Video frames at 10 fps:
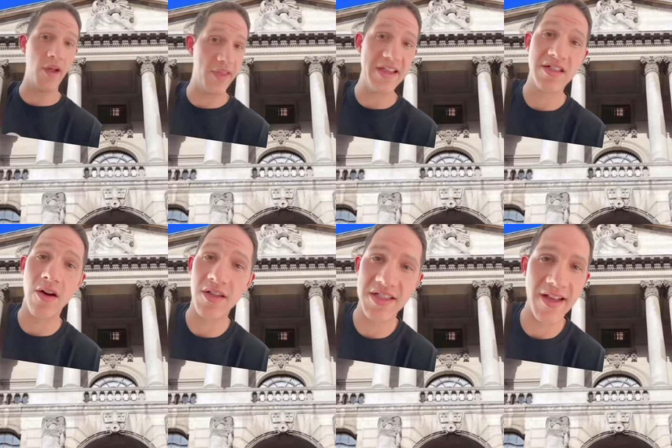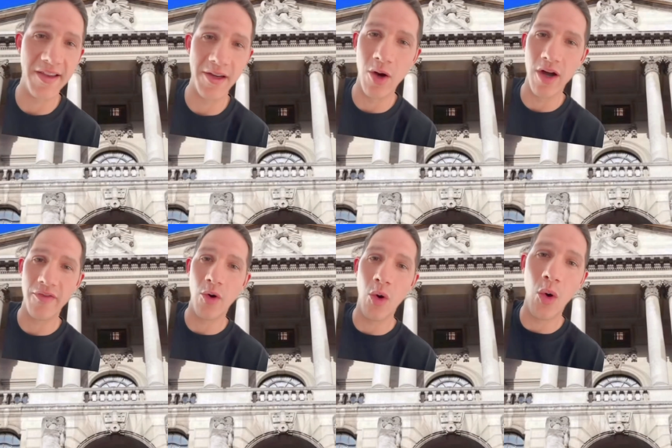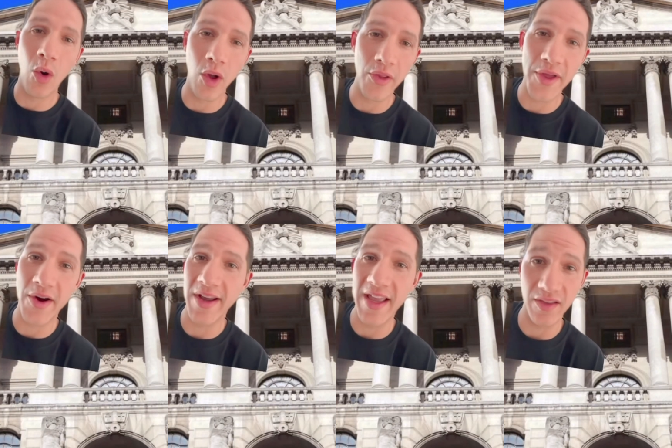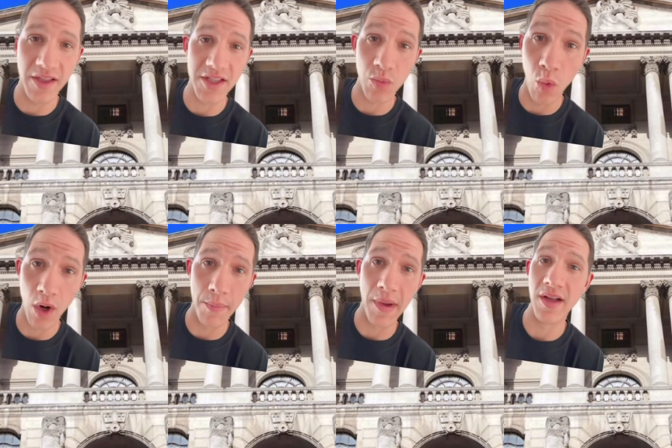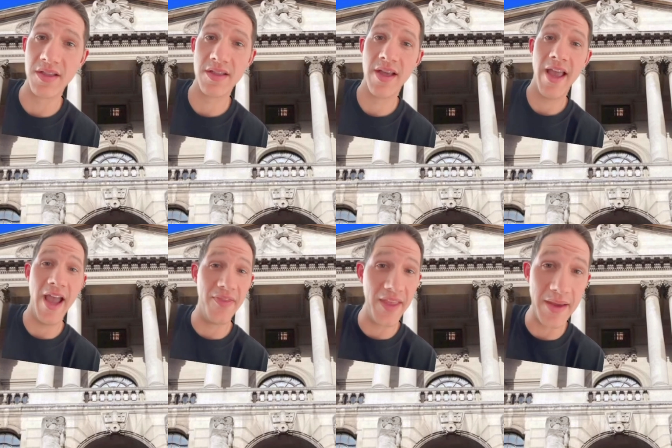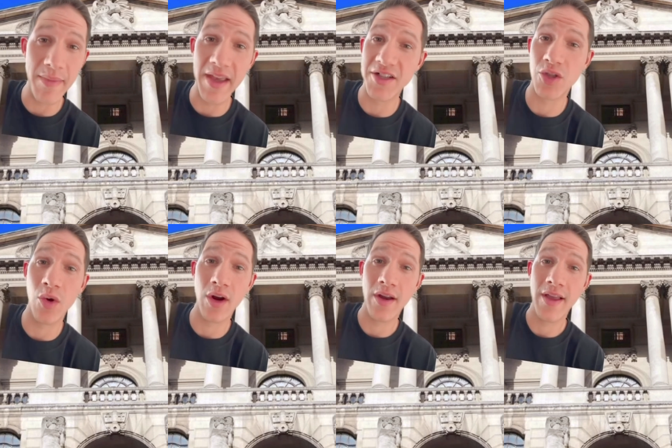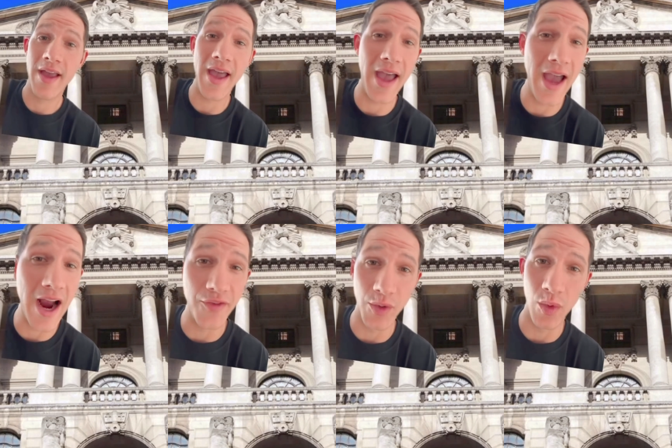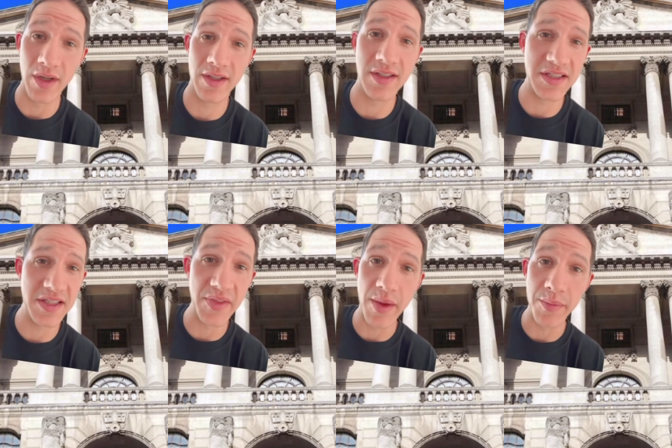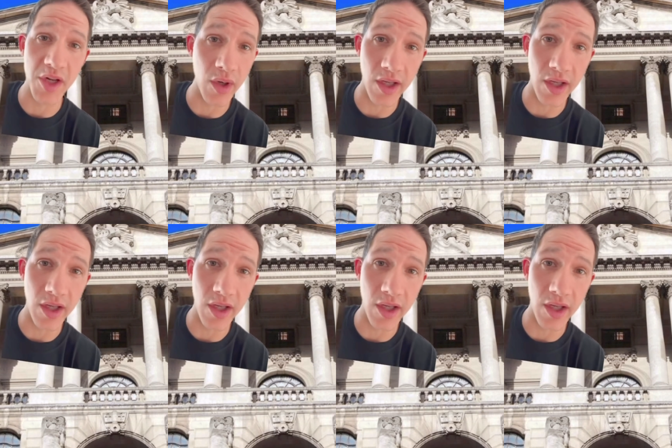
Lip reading: they start selling off all their English war bonds, and they make sure everyone could see them do it.